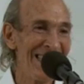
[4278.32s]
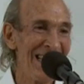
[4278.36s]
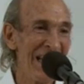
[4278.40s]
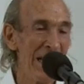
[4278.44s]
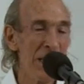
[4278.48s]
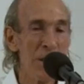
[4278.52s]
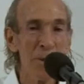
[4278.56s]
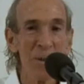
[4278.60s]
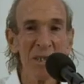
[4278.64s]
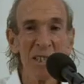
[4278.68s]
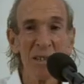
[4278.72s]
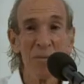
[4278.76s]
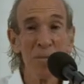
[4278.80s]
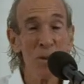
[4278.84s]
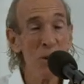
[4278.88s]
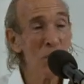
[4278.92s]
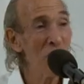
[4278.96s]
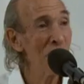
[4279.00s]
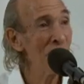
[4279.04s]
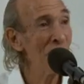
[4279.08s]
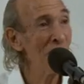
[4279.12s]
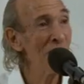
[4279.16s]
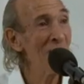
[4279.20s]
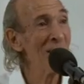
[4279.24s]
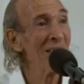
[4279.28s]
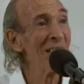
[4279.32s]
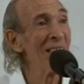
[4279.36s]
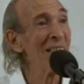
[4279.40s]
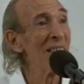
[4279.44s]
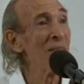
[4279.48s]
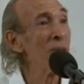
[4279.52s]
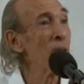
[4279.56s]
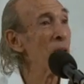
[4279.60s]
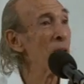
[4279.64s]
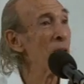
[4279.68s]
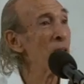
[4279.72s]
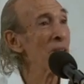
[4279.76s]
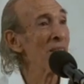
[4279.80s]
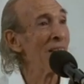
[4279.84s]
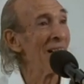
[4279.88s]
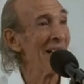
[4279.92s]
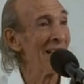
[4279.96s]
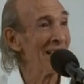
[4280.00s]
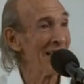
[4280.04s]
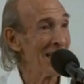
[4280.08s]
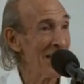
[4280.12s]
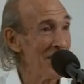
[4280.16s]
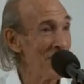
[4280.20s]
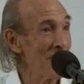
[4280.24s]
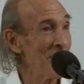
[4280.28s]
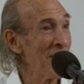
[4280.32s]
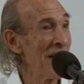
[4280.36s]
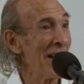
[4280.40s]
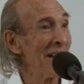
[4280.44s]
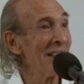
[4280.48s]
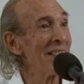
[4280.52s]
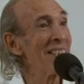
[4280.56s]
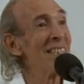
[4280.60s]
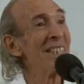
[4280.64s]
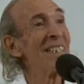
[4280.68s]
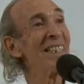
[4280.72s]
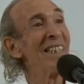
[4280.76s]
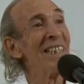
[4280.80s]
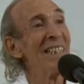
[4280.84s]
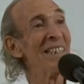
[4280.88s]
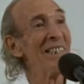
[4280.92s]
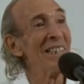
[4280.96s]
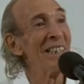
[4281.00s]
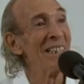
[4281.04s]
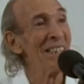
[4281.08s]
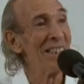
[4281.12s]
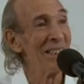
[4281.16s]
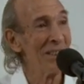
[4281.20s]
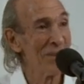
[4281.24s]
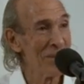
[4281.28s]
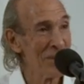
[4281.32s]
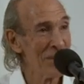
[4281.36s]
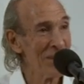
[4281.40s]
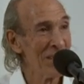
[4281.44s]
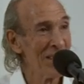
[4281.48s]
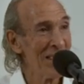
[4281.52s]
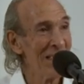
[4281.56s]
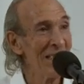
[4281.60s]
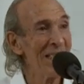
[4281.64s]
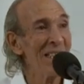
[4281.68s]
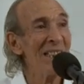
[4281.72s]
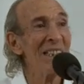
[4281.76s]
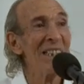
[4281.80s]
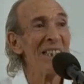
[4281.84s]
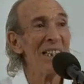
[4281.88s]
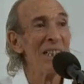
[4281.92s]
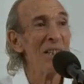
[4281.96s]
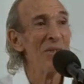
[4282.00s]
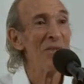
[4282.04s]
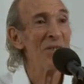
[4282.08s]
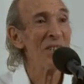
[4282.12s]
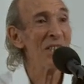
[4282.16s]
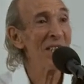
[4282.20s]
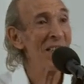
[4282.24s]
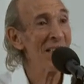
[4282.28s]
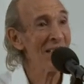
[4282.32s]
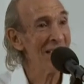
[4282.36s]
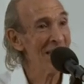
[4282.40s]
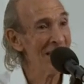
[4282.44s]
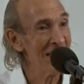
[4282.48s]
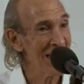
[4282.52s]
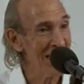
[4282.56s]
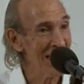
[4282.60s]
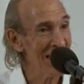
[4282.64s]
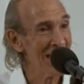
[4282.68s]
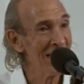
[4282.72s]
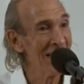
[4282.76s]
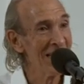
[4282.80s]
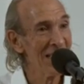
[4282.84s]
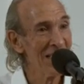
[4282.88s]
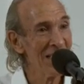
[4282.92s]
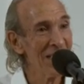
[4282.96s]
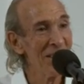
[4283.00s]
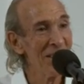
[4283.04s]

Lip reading: There was a beautiful rose garden, in fact, in the vicinity.